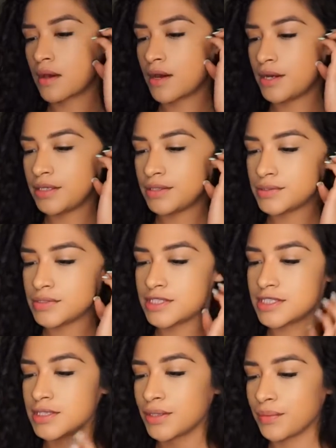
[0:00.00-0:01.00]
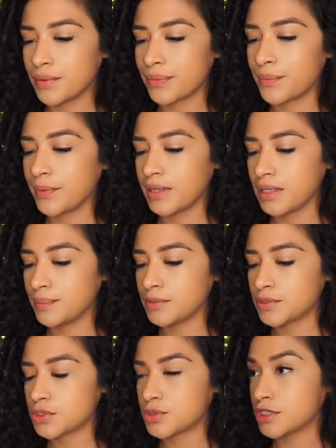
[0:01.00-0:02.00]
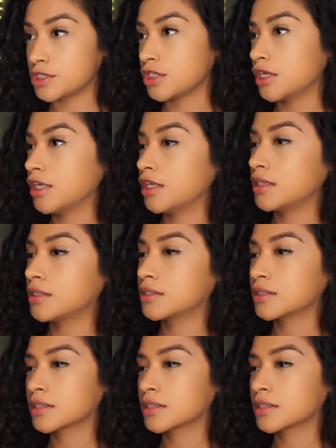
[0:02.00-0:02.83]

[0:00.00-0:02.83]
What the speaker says: Are you still with One Up Nutrition?